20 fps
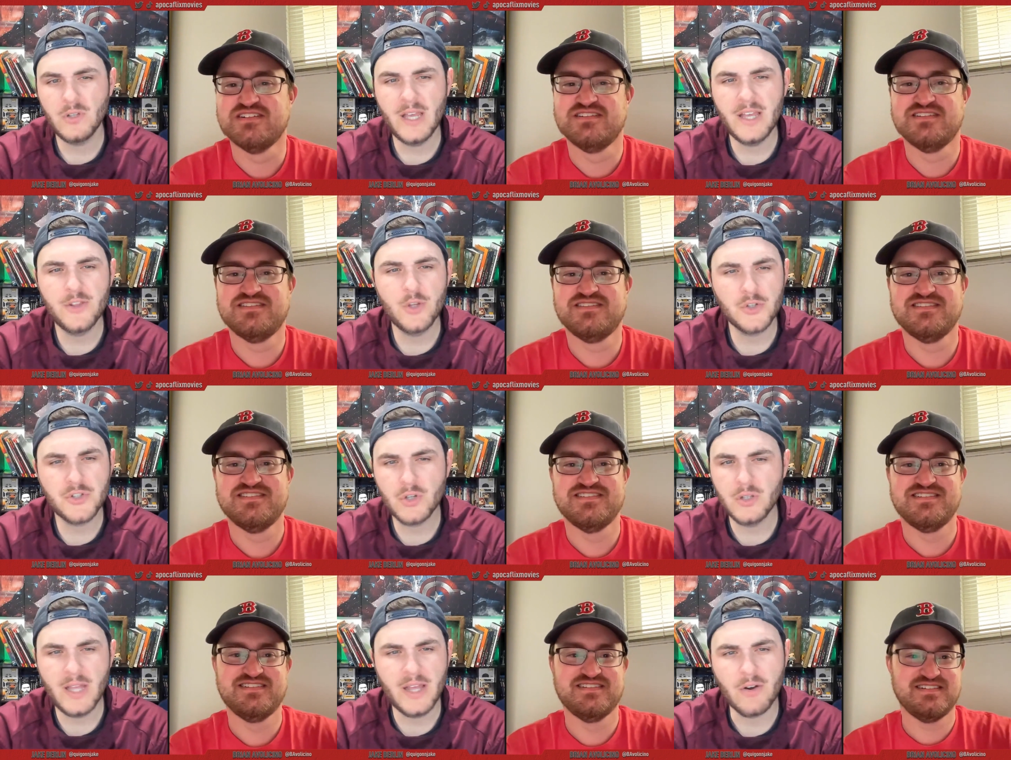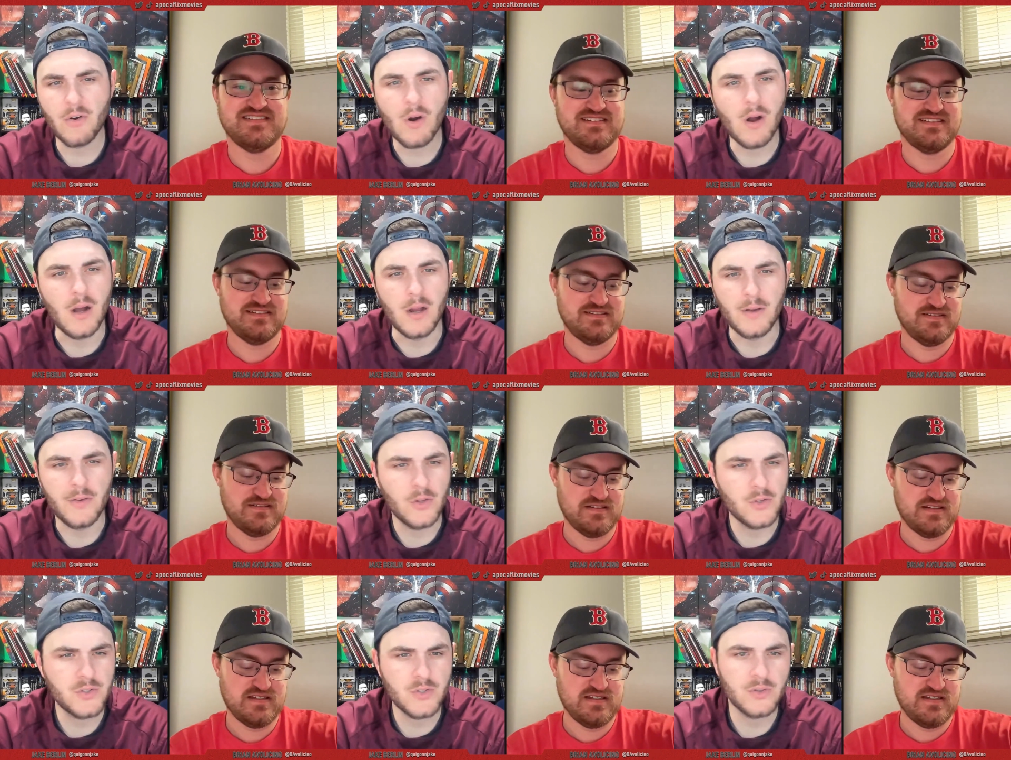Speaker 1: those are later
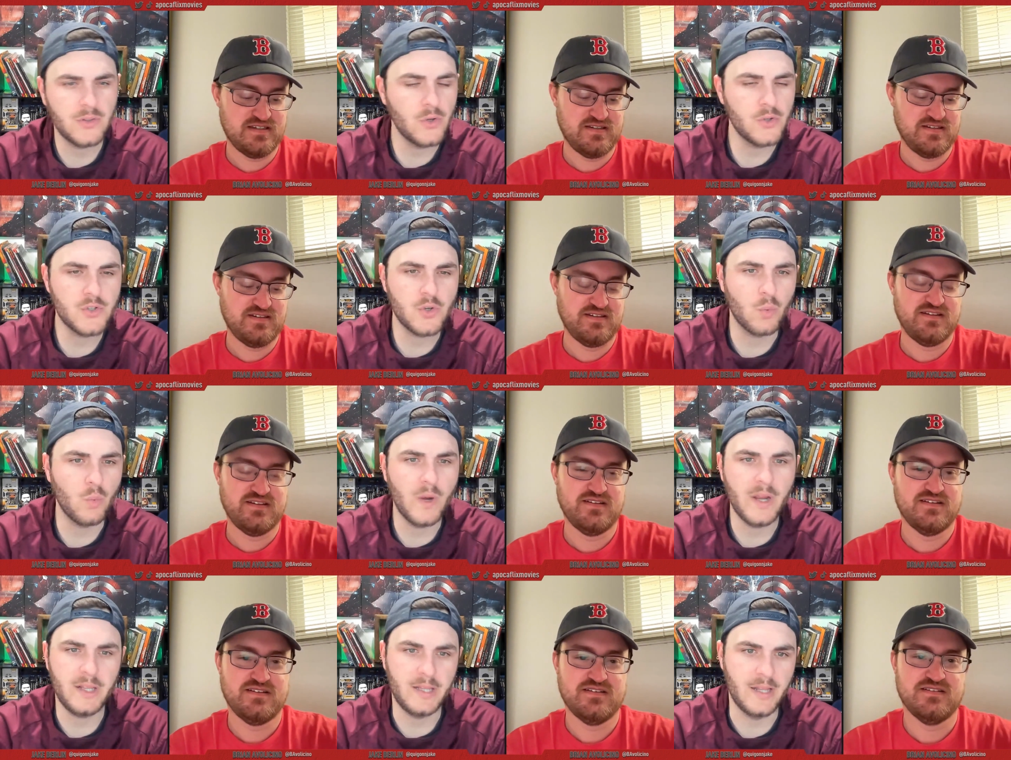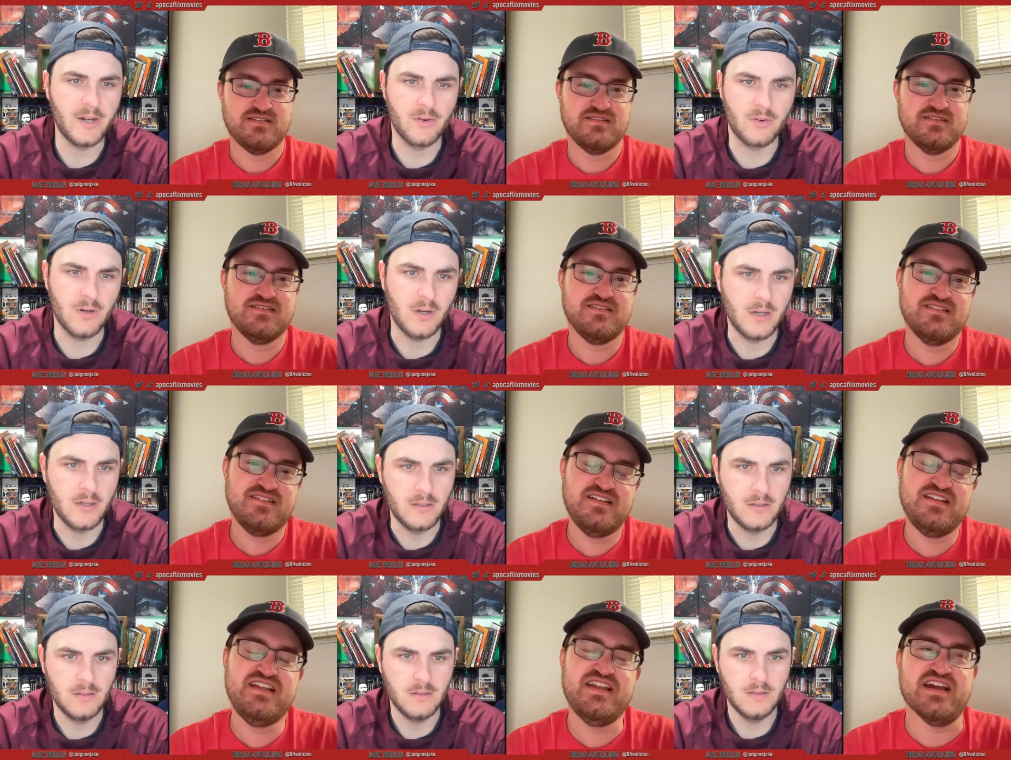on. Those are way later
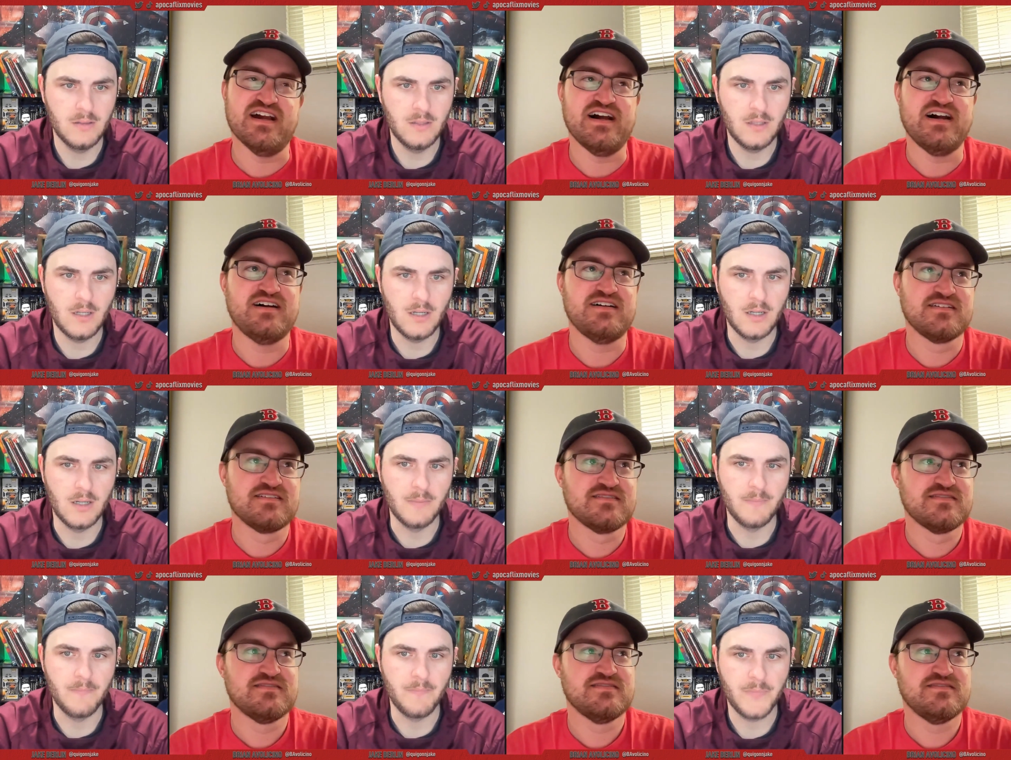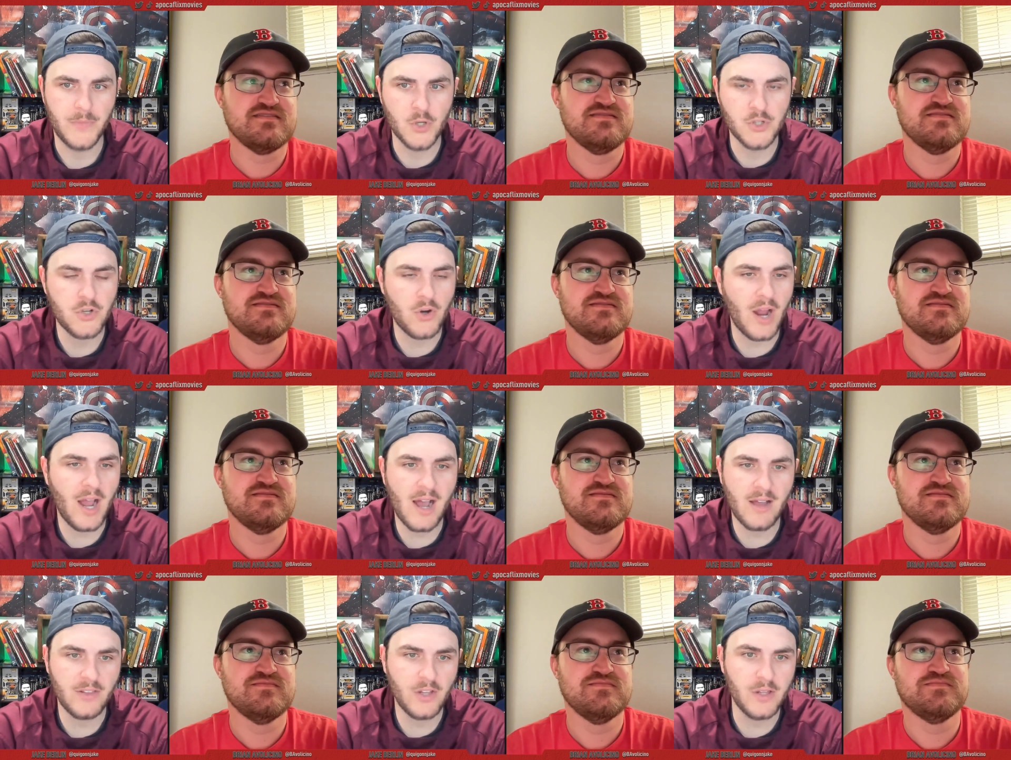on. Yeah, those
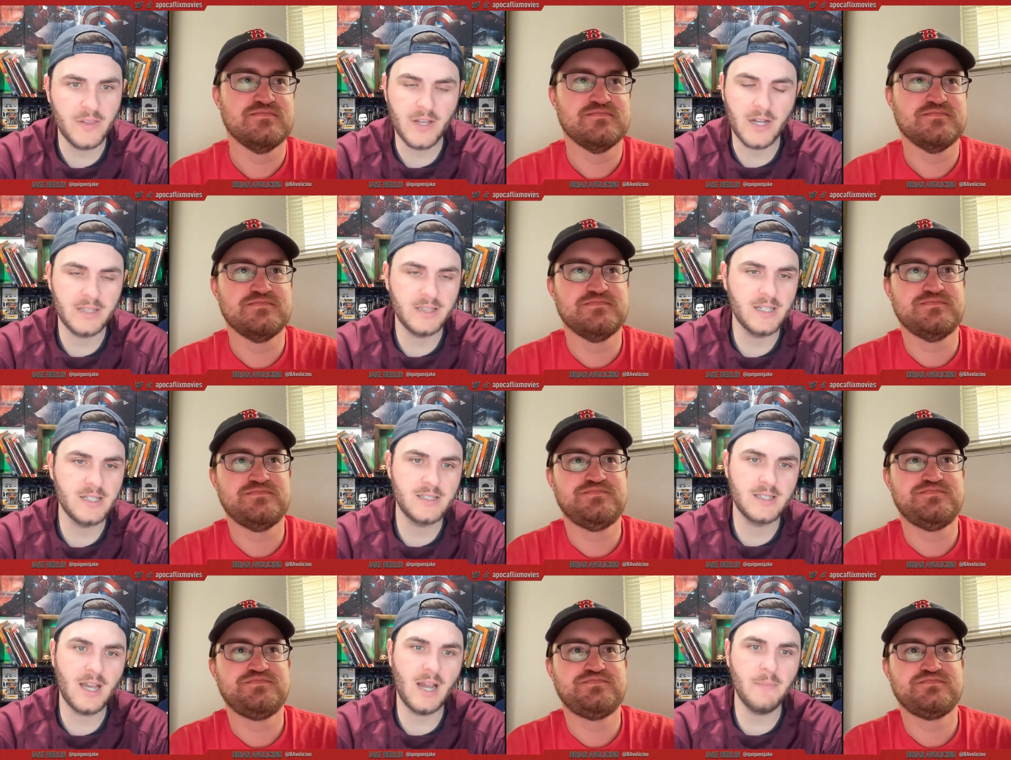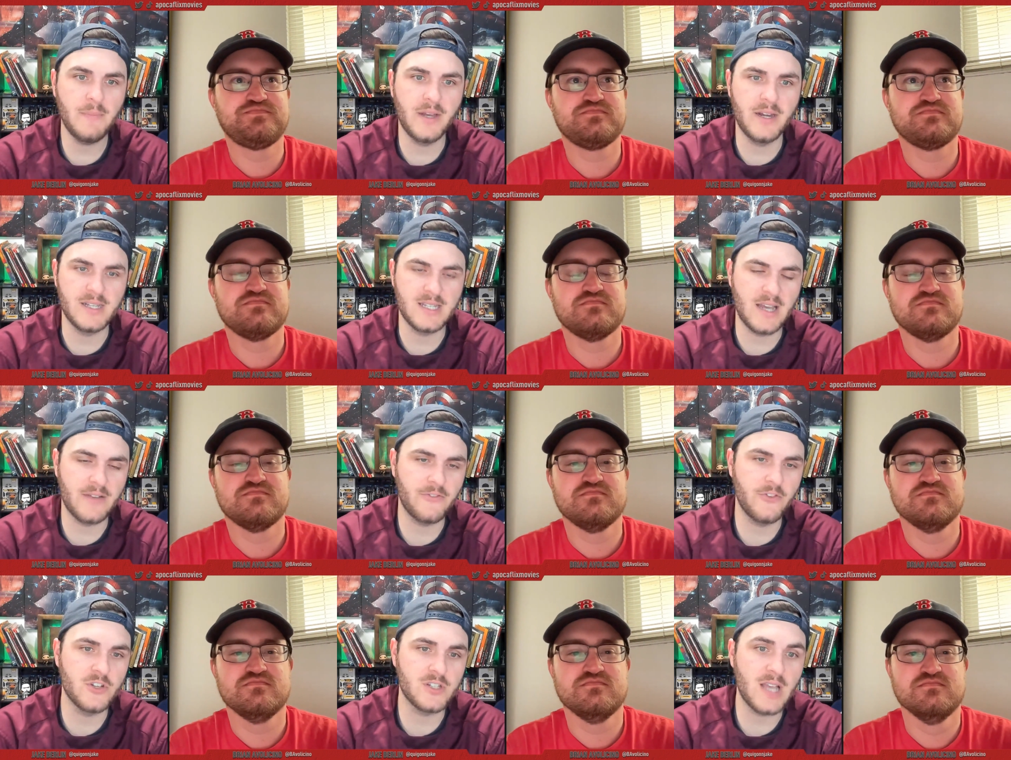are like this timeline
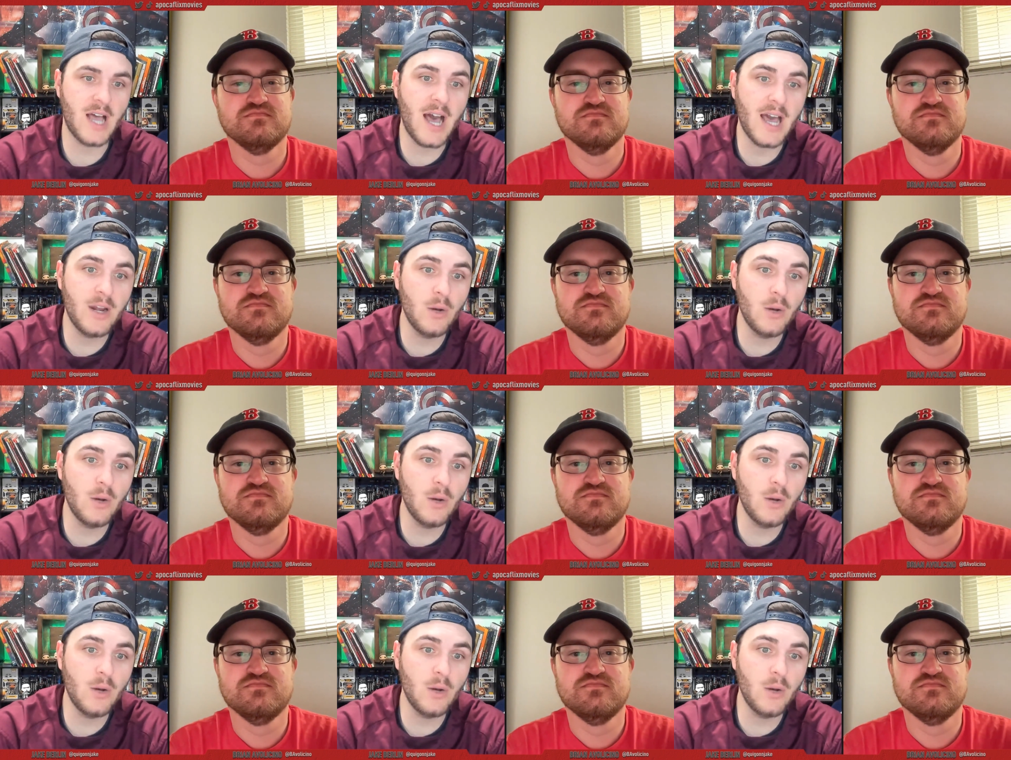is after this. I